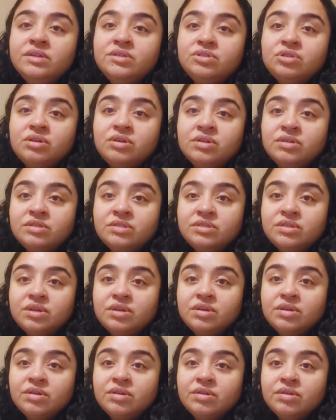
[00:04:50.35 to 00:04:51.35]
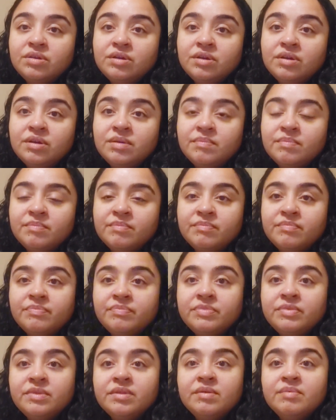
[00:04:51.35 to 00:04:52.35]
just
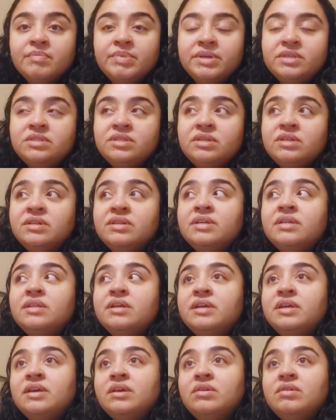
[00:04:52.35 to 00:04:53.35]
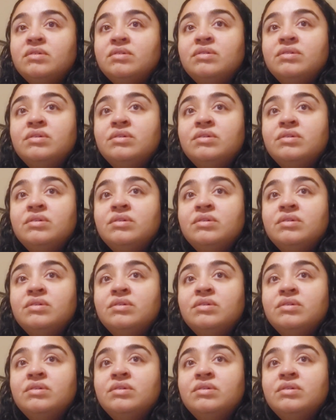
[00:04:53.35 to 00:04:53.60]
um, basically like